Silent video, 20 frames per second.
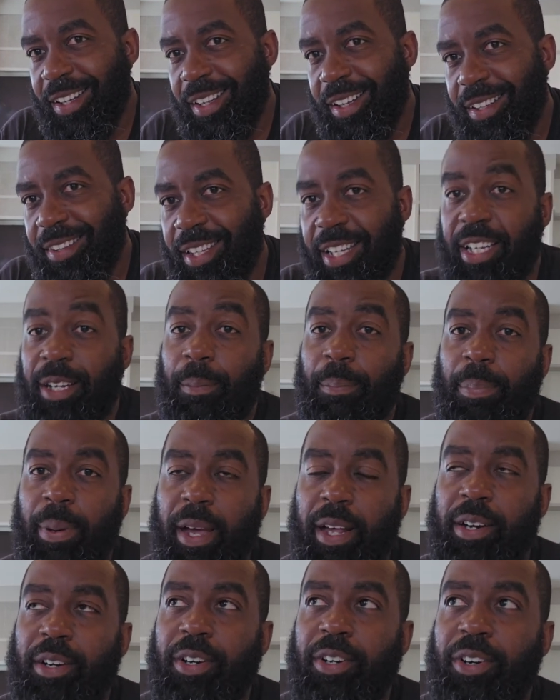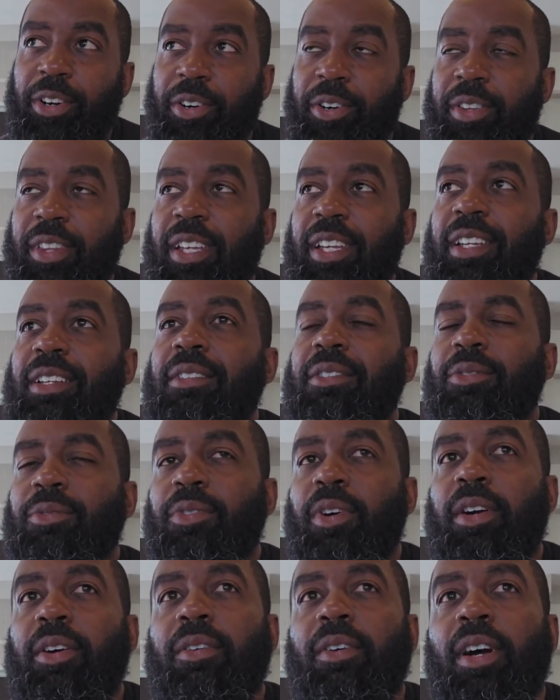the competitor or the
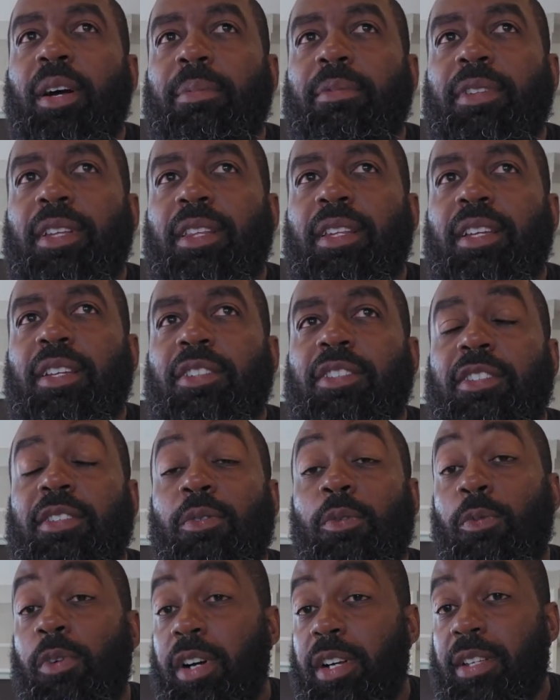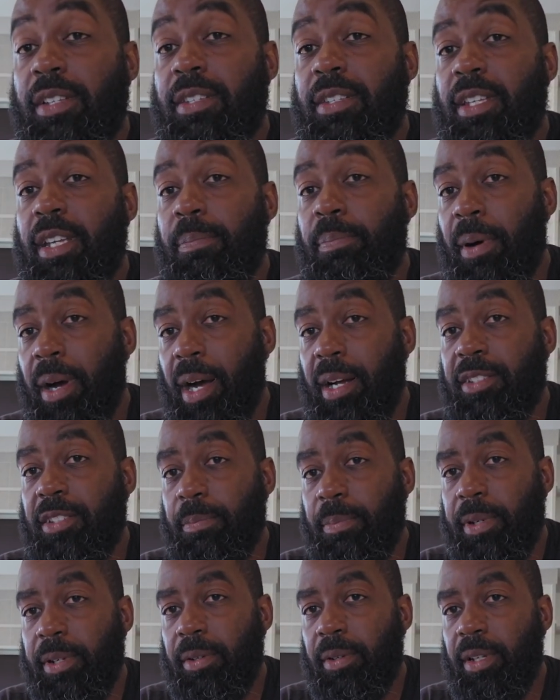runner up to this was the
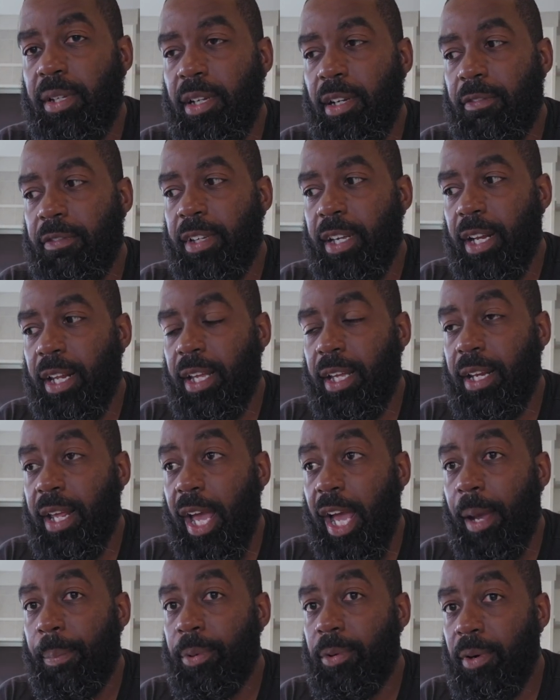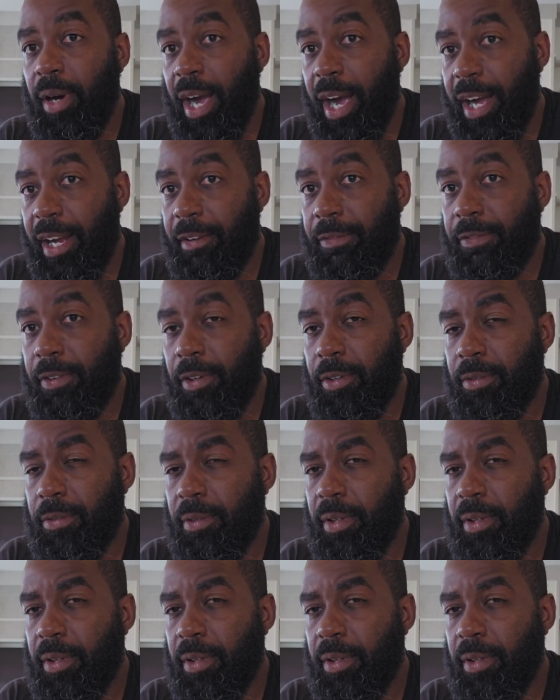possibility of getting an Apple iPhone.